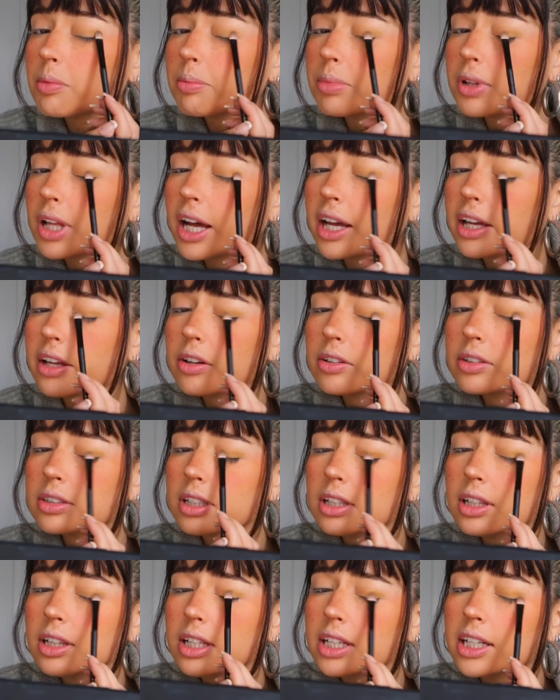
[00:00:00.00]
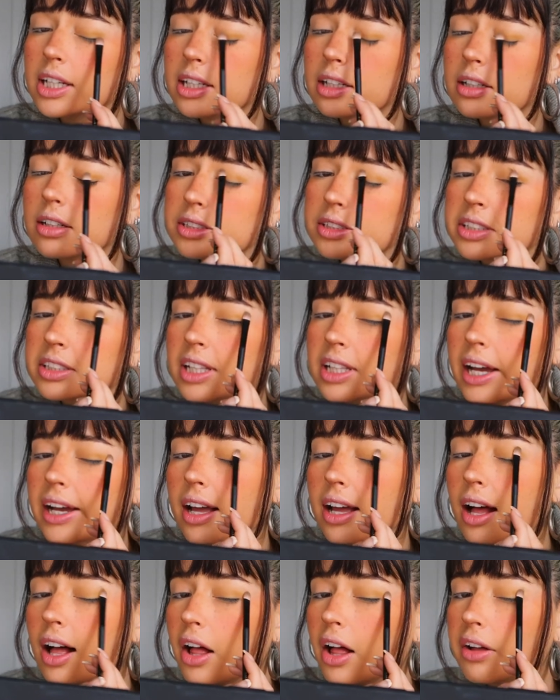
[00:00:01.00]
apply it on the lid until like
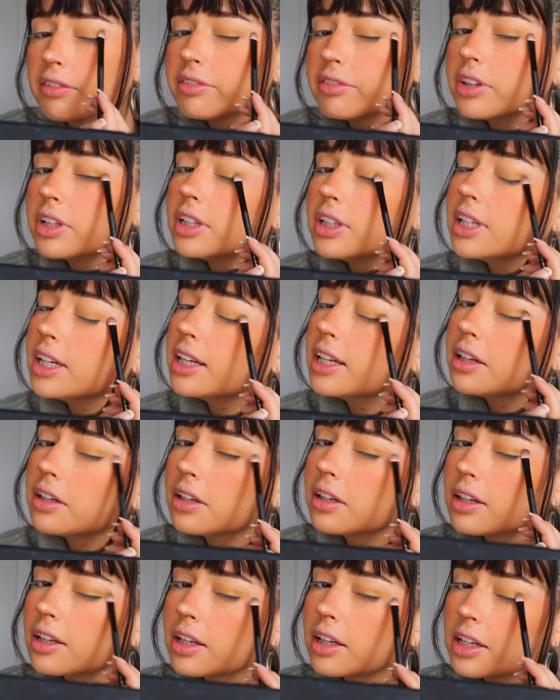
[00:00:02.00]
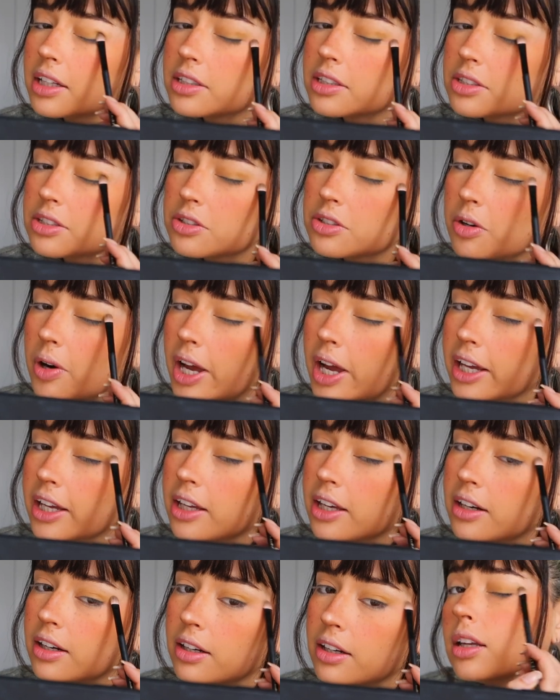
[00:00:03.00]
half the lid and drag
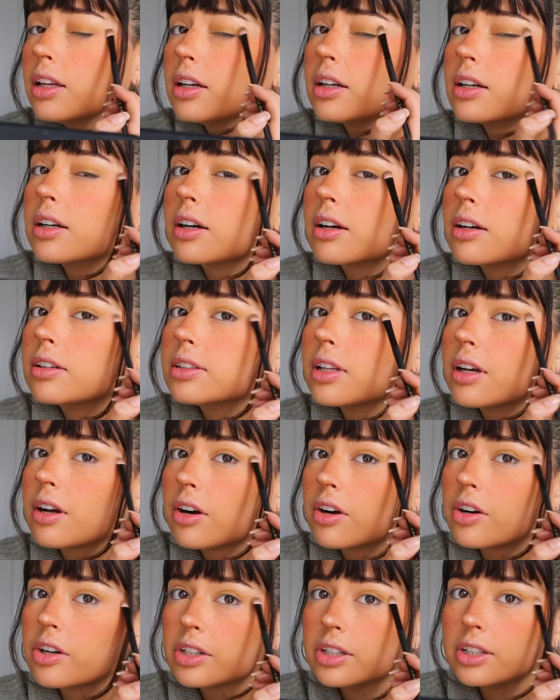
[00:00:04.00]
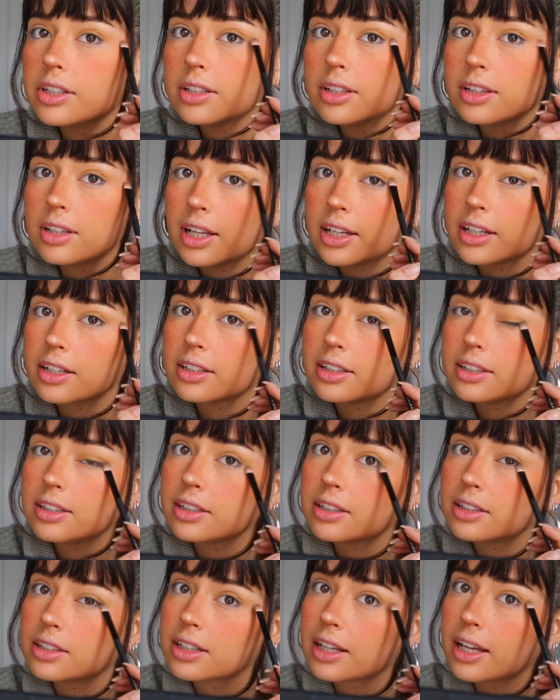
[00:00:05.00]
it here on the corner like a
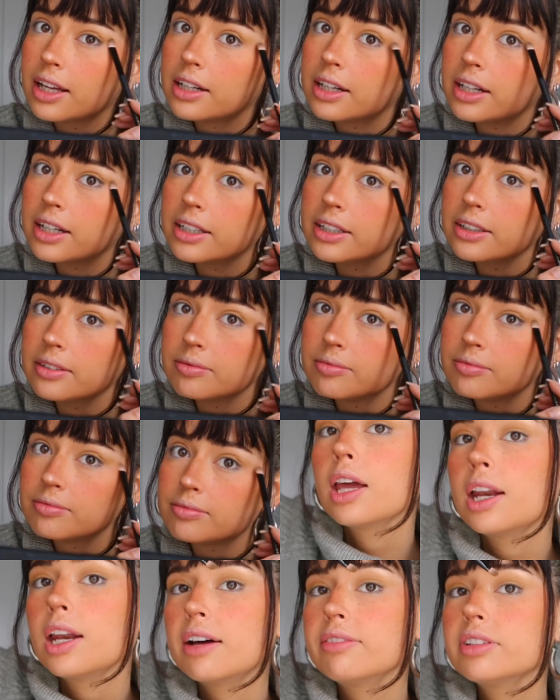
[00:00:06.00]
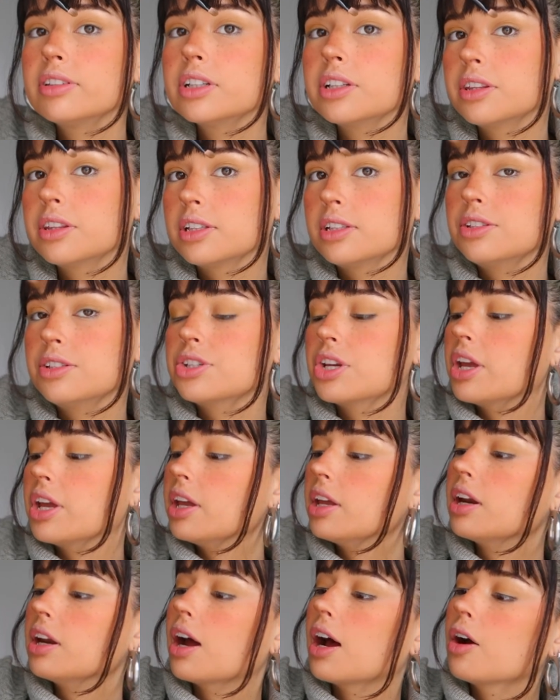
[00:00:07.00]
little cat eye. And after this
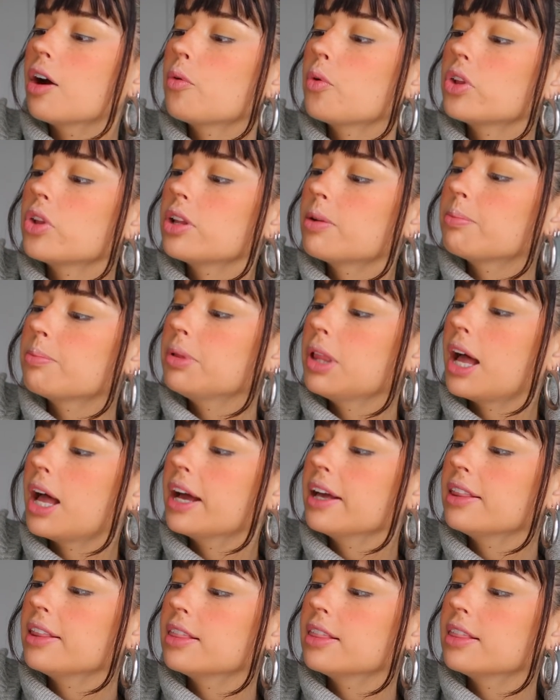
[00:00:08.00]
shade I will apply